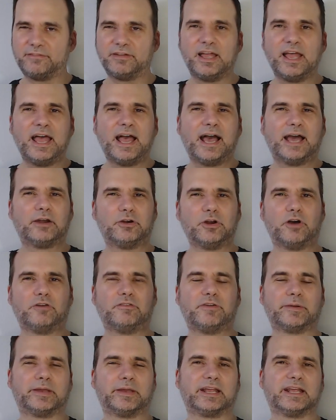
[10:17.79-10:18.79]
I don't know if
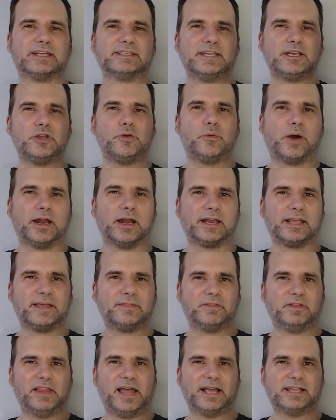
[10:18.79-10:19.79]
I'm going to continue on and get
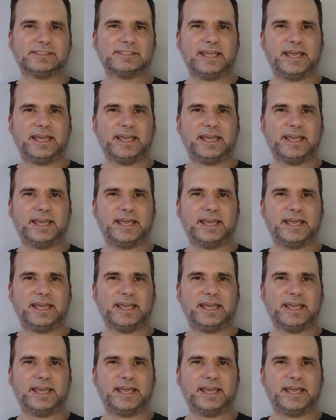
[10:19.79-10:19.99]
the last